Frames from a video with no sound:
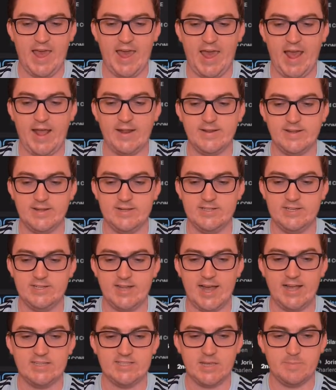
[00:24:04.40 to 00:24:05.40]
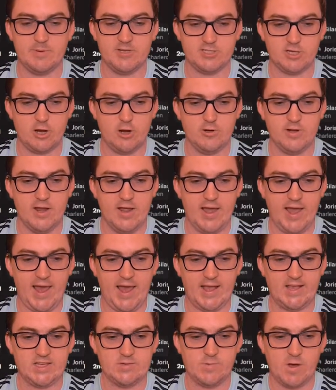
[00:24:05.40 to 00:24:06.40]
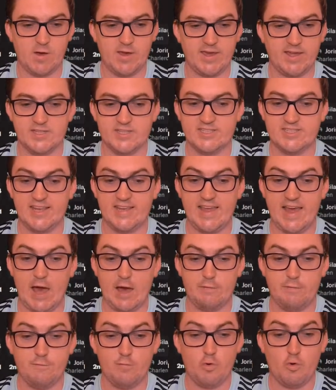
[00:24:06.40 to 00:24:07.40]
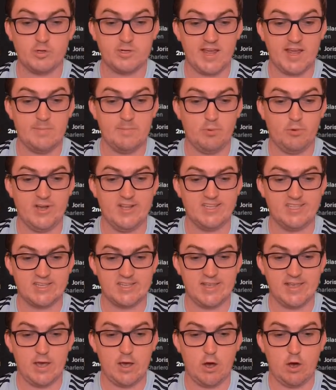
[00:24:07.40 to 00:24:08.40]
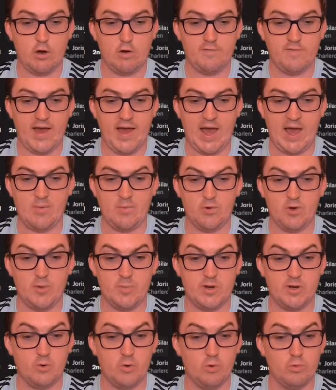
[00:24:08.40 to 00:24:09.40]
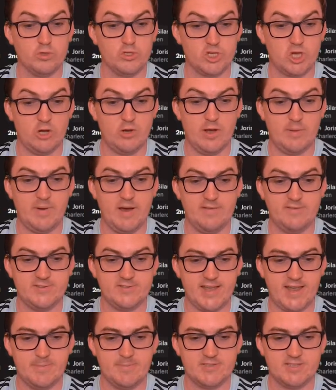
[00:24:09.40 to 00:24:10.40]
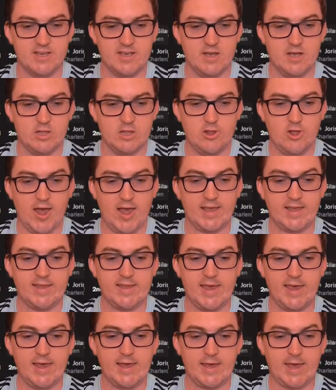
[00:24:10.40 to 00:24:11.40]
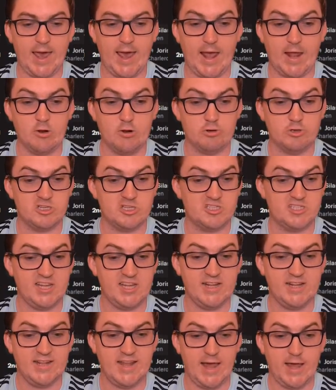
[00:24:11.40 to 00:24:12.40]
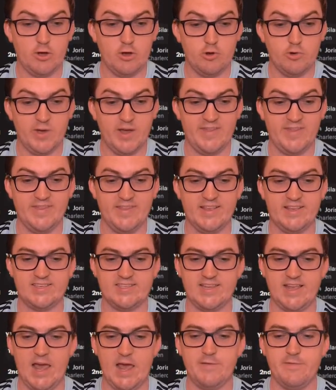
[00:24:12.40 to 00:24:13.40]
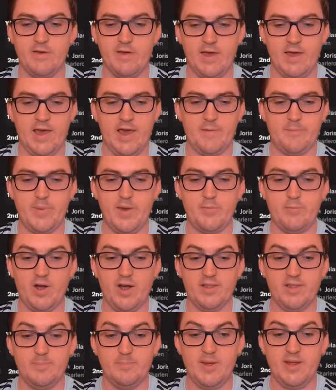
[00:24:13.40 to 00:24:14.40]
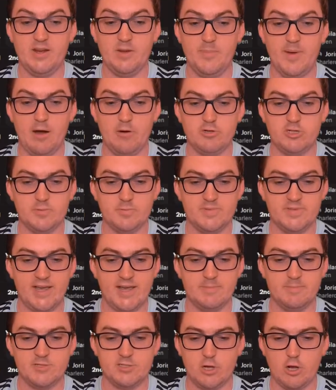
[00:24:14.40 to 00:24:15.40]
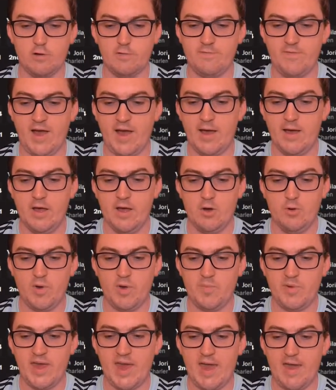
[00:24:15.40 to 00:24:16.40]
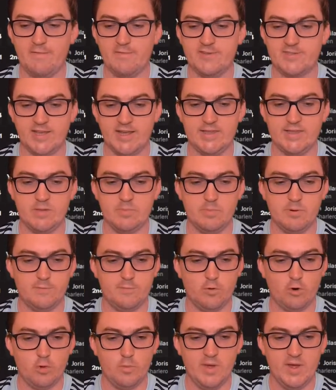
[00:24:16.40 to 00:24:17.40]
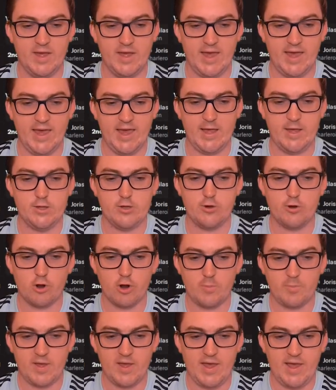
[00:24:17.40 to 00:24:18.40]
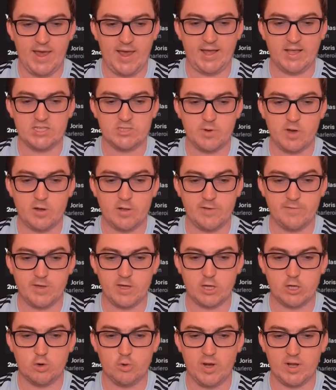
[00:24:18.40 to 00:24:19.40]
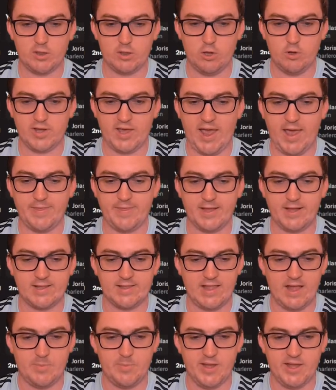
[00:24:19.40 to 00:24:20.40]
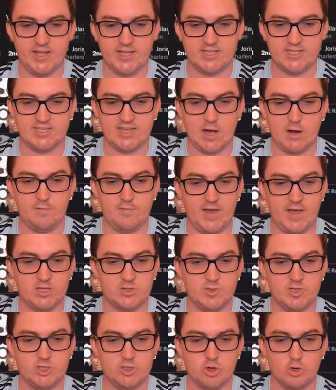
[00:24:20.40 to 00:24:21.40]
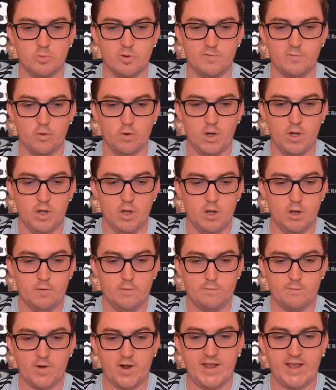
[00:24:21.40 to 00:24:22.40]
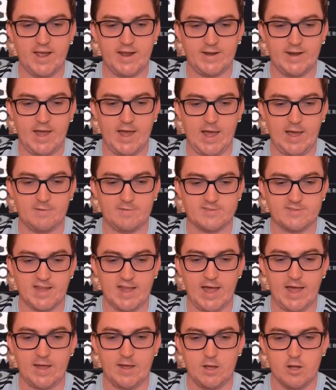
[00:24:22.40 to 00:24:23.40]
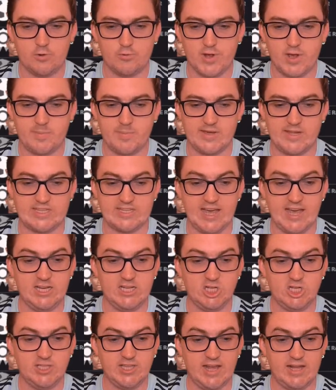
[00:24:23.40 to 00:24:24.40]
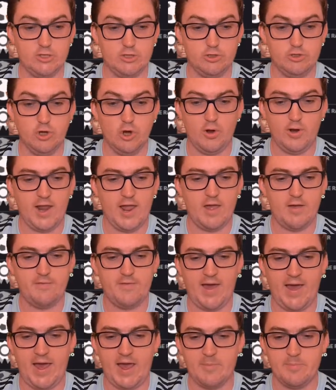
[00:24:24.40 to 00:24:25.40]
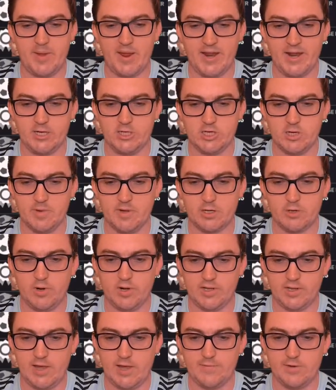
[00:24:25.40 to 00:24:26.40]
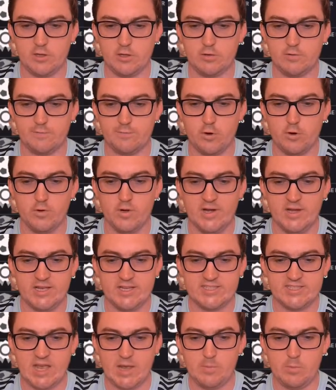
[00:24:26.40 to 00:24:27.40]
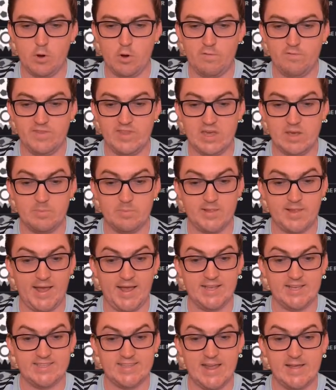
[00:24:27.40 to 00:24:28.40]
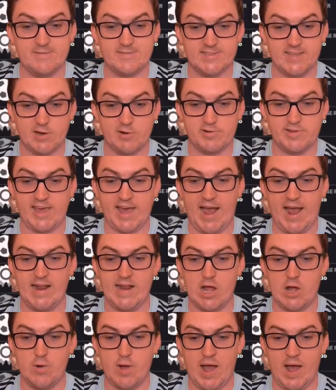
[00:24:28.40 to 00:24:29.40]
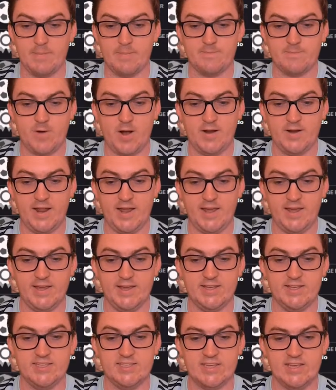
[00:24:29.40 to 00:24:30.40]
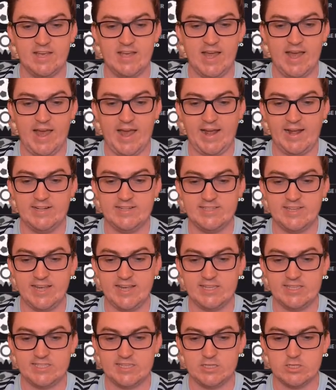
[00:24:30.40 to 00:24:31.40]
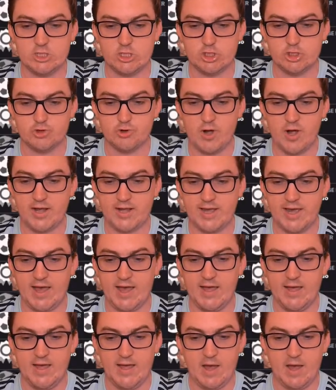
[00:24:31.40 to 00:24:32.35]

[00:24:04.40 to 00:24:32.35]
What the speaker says: and in today's episode as well. You can see they are 14 points clear of Antwerp and also above teams like Genk and Ostende, who in this save have been one of the better Belgium teams so far when we have seen them perform in Europe as well. Having a quick look at the club itself, as we saw before, 3.5-star reputation. They do not have a manager, but quickly having a look through some of their players. They have Salcedo up front. He is a decent striker.